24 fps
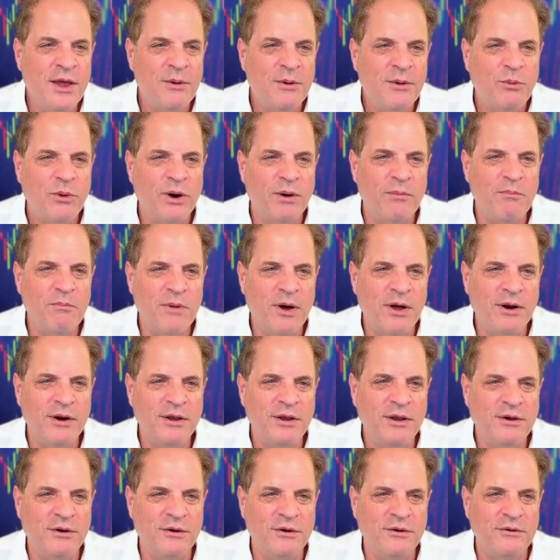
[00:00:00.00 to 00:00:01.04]
where money
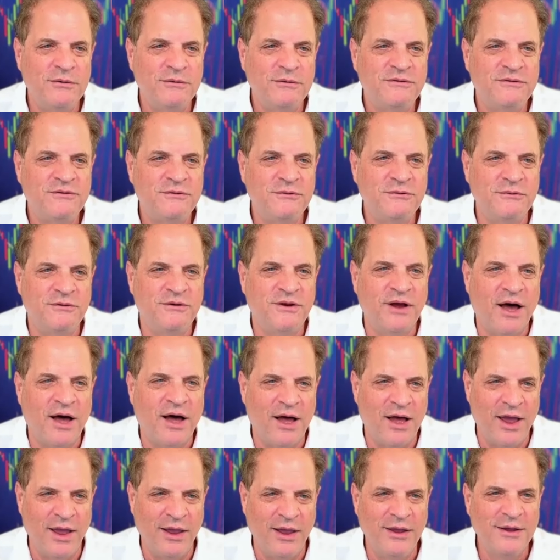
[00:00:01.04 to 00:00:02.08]
goes to
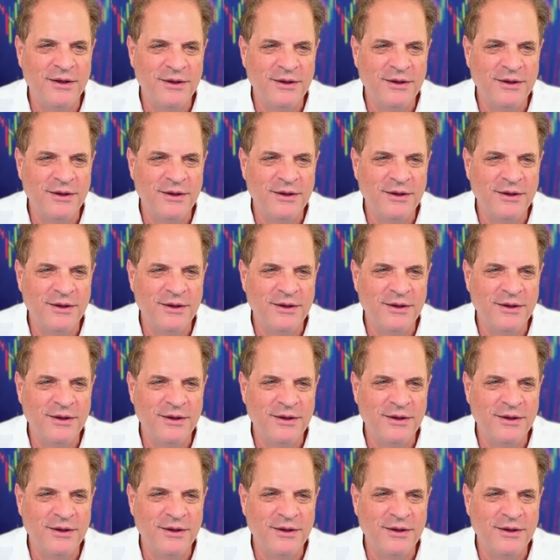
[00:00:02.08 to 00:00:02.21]
die,